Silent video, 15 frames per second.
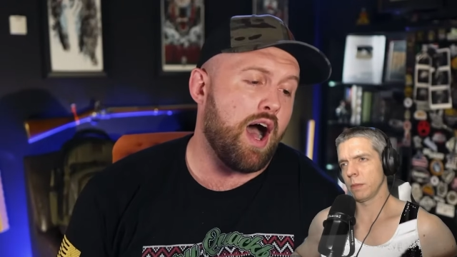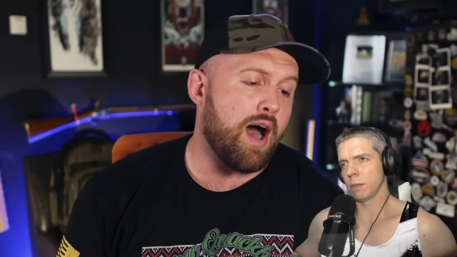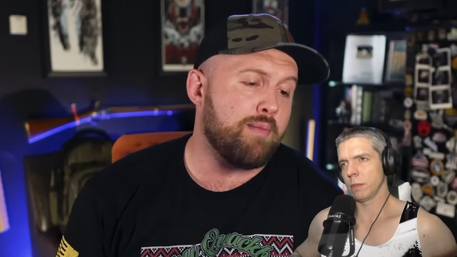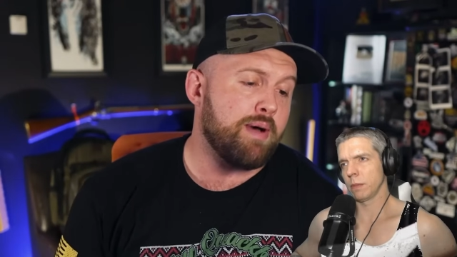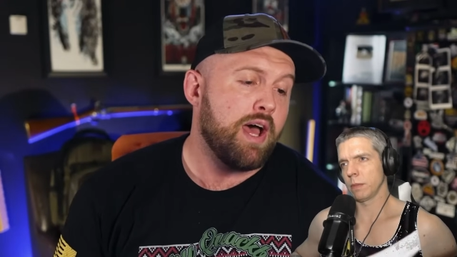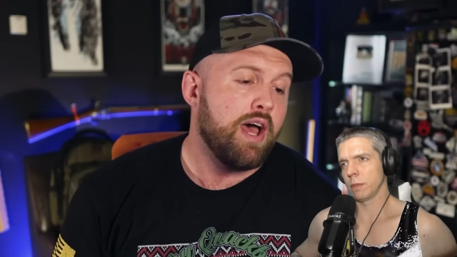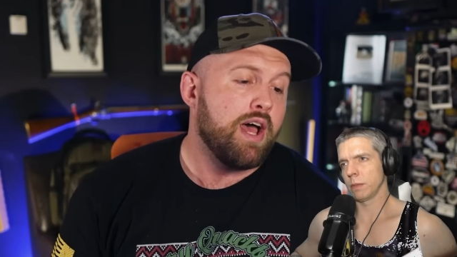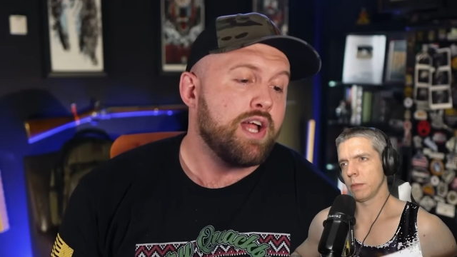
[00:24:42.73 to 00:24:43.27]
Speaker 1: Um,
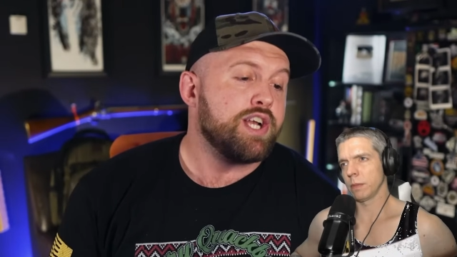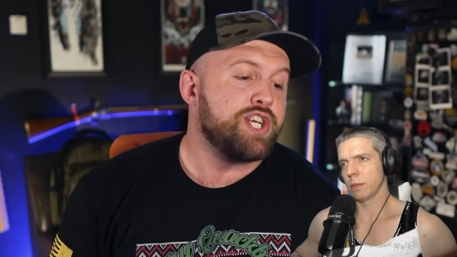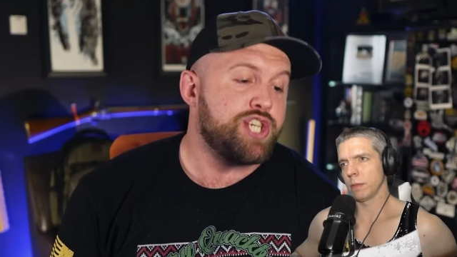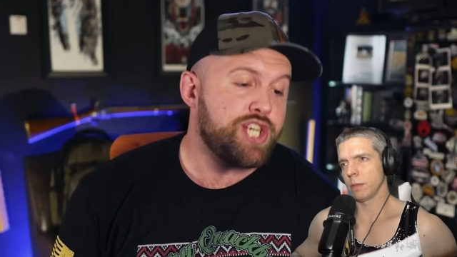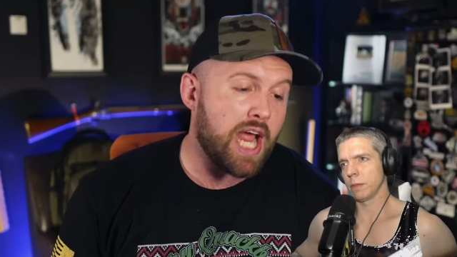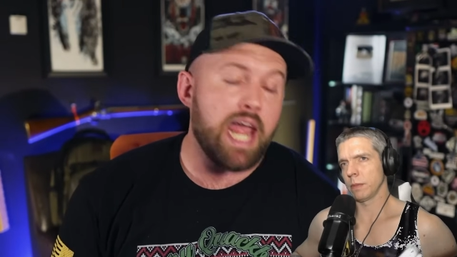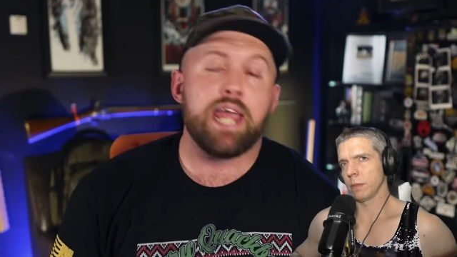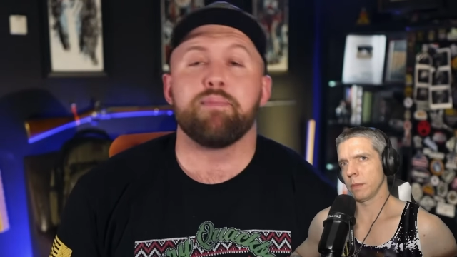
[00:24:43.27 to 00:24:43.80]

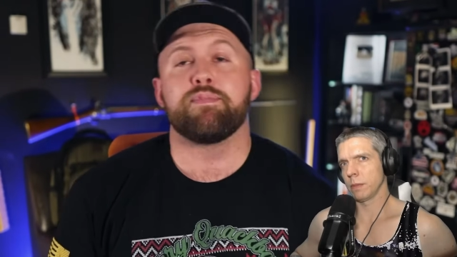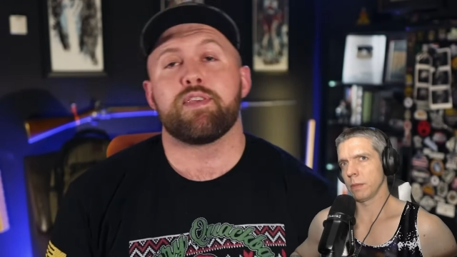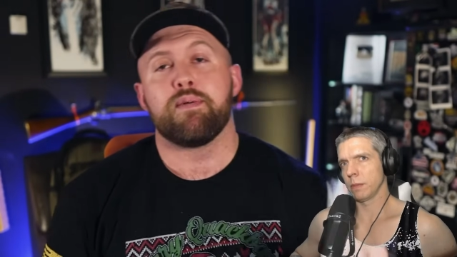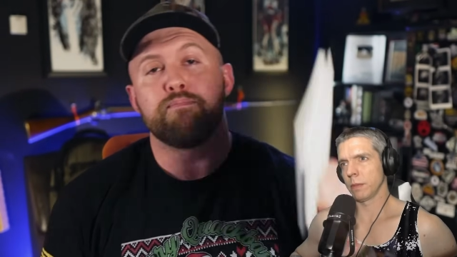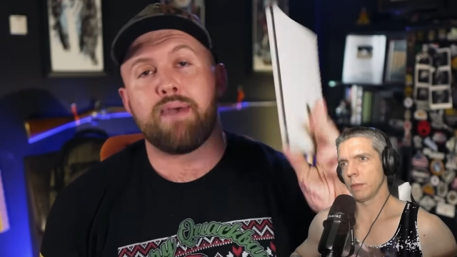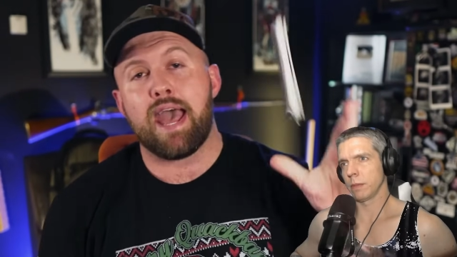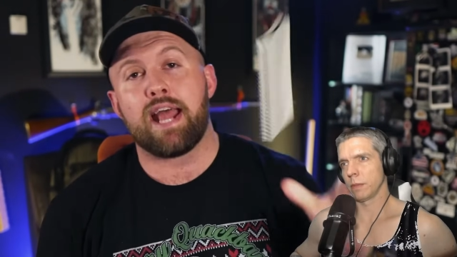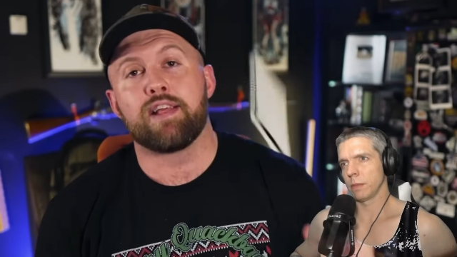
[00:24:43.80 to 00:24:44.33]
James
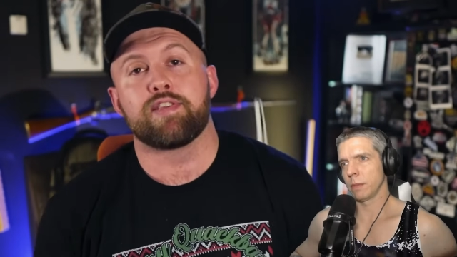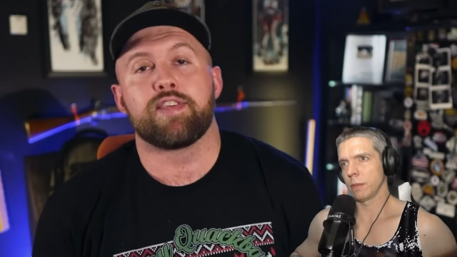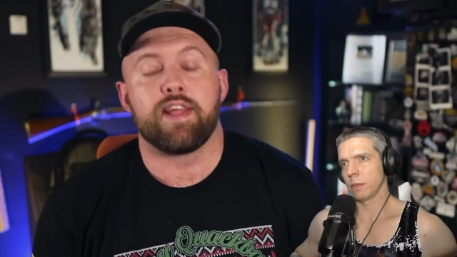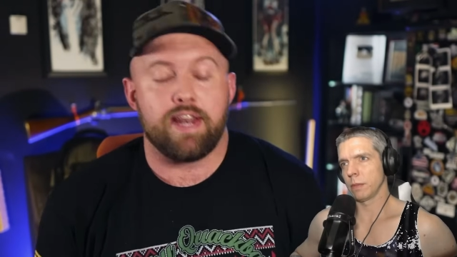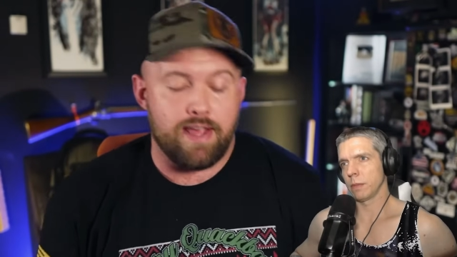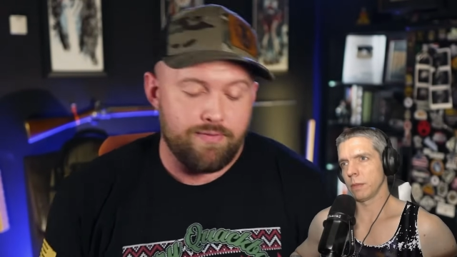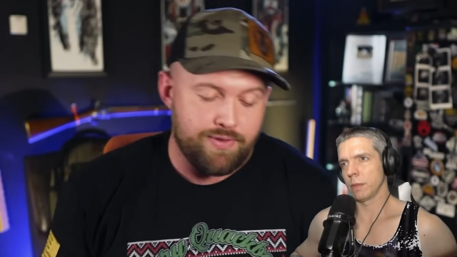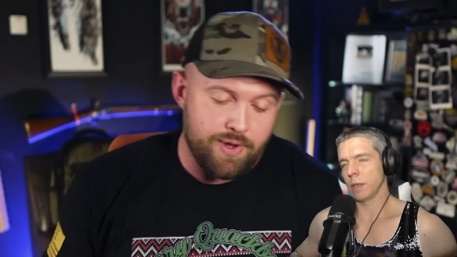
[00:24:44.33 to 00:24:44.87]
Madison.
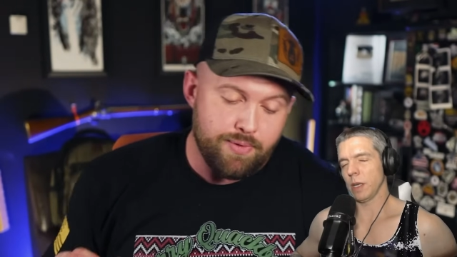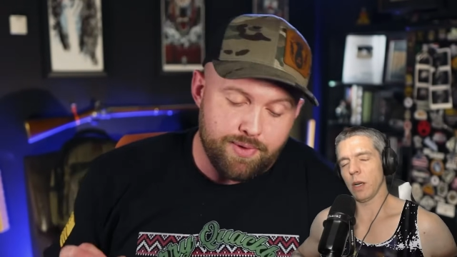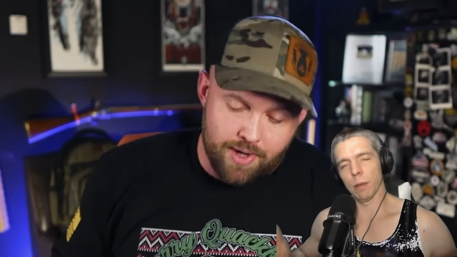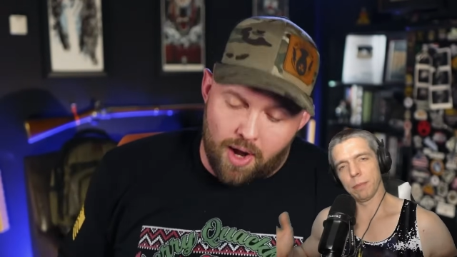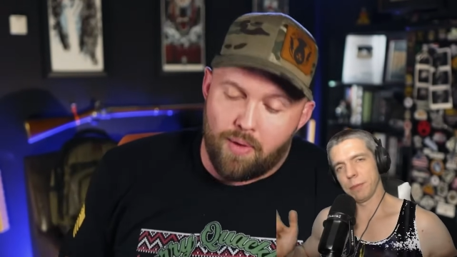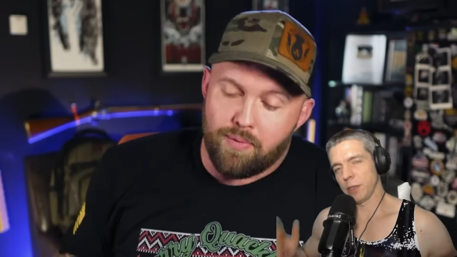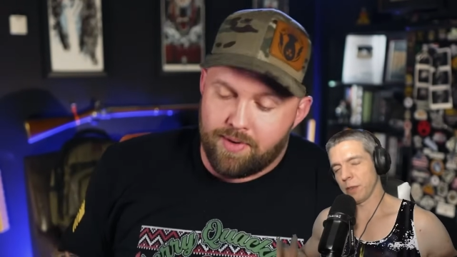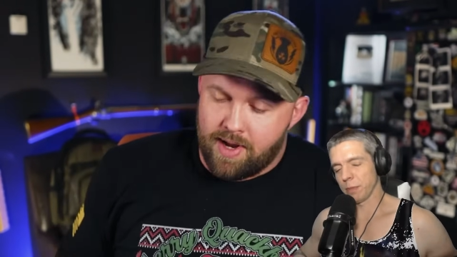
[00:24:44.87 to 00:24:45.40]
If no, you
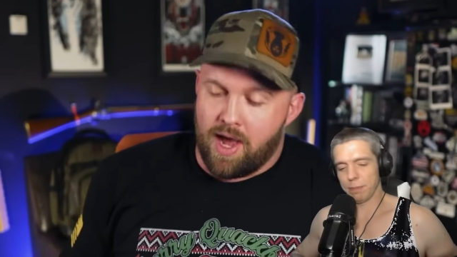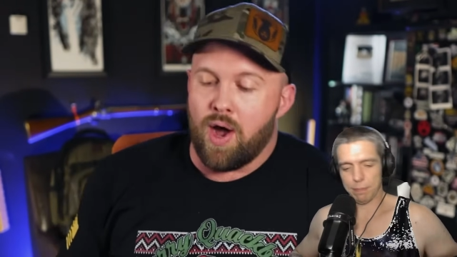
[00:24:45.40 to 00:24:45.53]
don't no.